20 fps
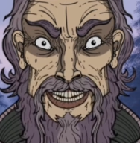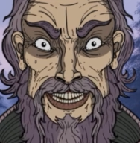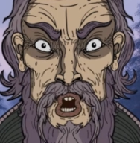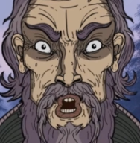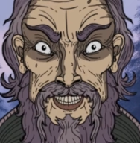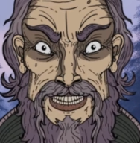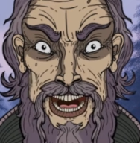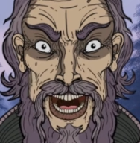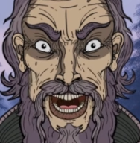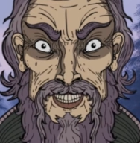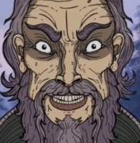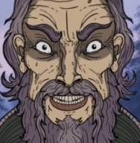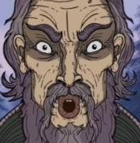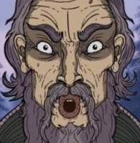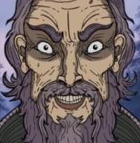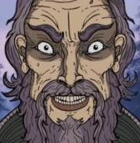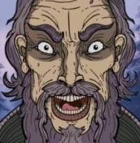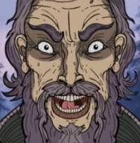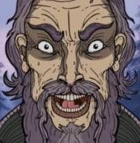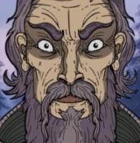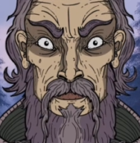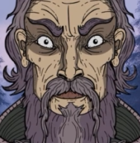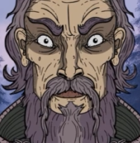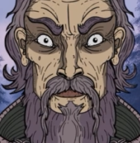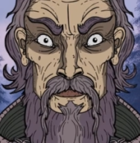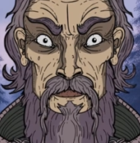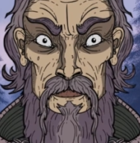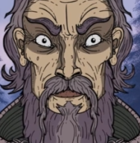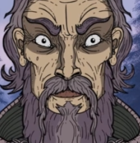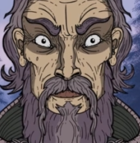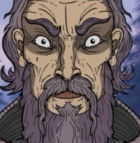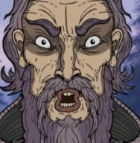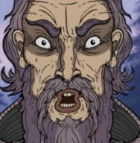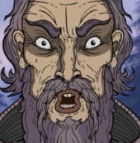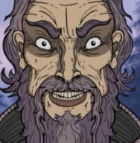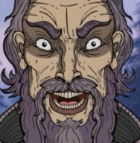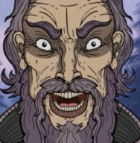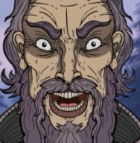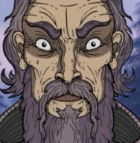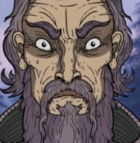in Dracula's wake, the
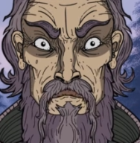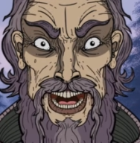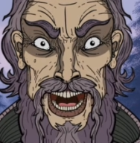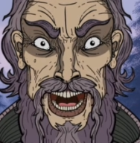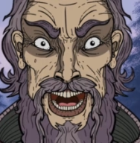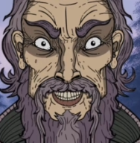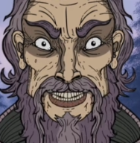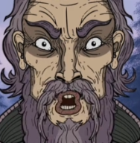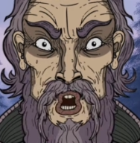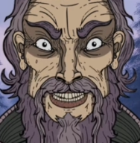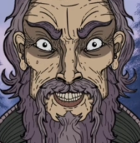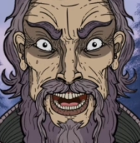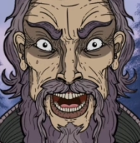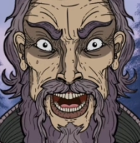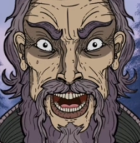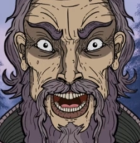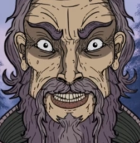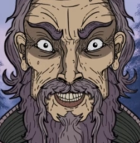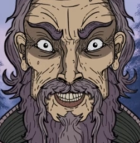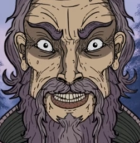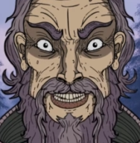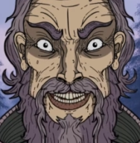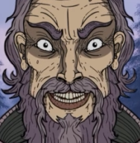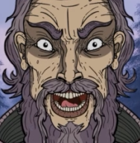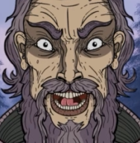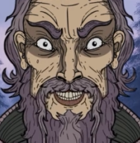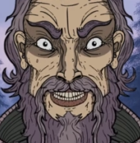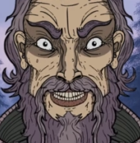vampire evolved even